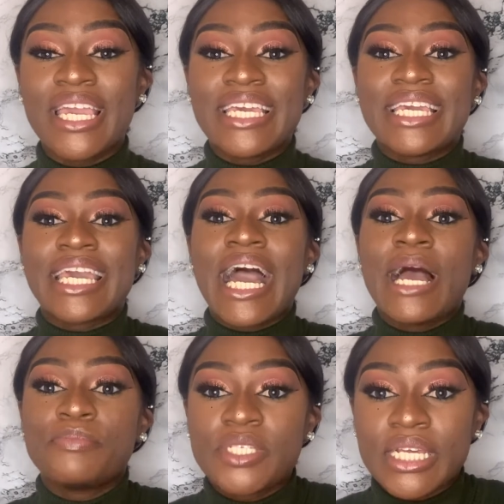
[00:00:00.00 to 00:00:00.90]

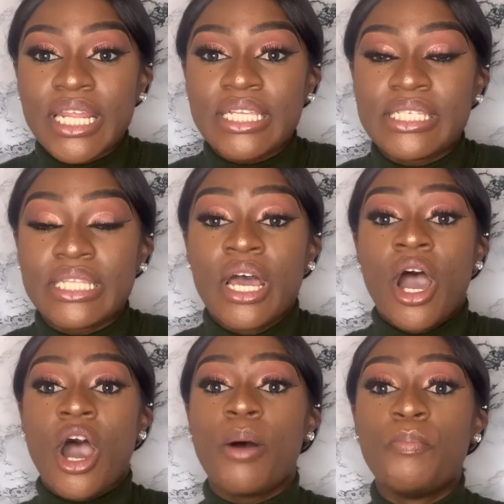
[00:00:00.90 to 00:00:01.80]
encapsulated.
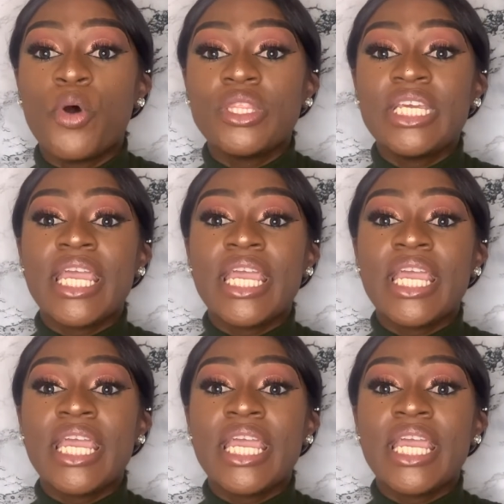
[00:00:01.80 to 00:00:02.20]
Our body